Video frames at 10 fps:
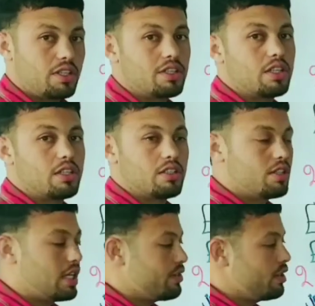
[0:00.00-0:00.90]
It
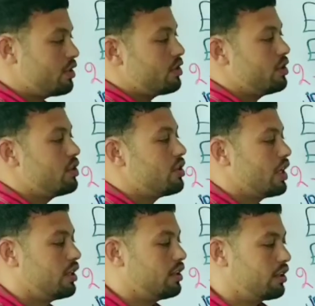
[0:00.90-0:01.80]
doesn't need
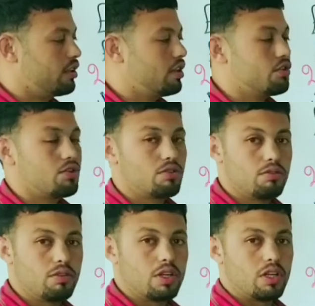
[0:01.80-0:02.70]
another clause
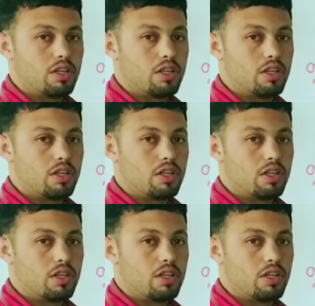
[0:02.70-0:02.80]
to